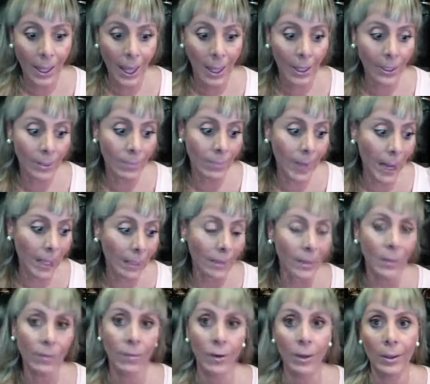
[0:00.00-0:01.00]
I
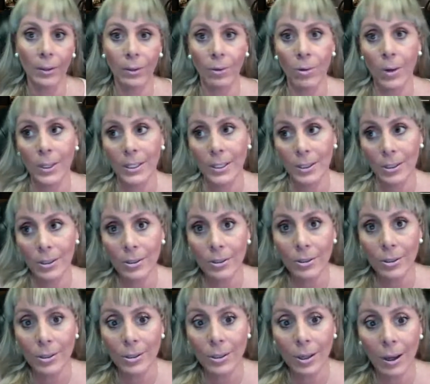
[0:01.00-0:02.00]
make different
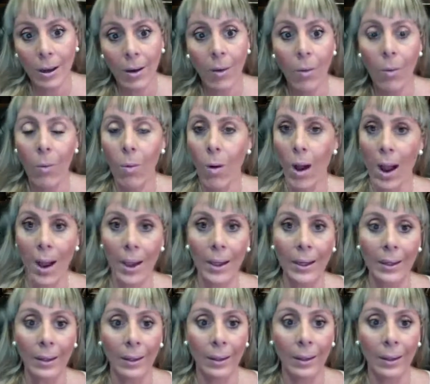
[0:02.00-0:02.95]
questions. Why?